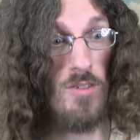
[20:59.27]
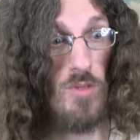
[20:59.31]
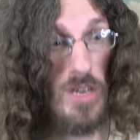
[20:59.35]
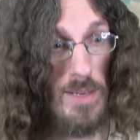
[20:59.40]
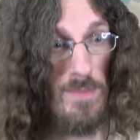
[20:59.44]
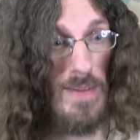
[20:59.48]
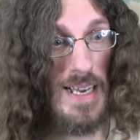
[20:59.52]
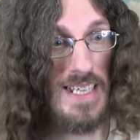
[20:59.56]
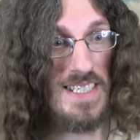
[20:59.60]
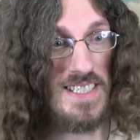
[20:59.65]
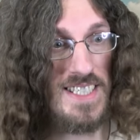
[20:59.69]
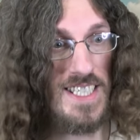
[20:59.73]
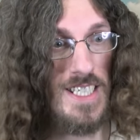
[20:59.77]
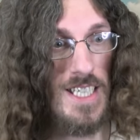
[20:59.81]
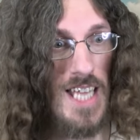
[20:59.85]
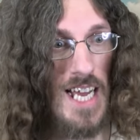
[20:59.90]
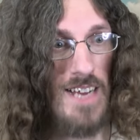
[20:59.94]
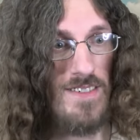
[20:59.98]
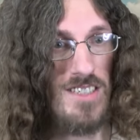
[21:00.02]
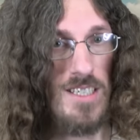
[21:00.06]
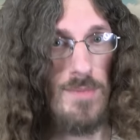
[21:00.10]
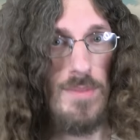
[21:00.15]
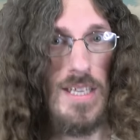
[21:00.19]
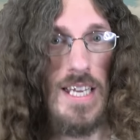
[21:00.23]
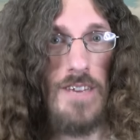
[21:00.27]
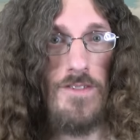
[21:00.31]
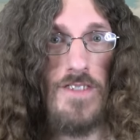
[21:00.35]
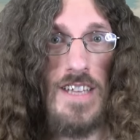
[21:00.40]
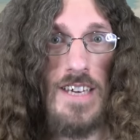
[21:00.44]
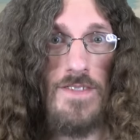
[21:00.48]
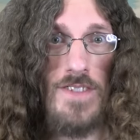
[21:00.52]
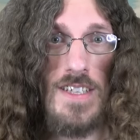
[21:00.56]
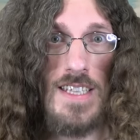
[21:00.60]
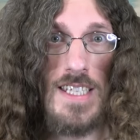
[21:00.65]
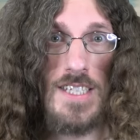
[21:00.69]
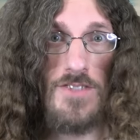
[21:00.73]
we might still have some life
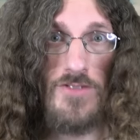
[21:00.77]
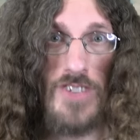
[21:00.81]
left in this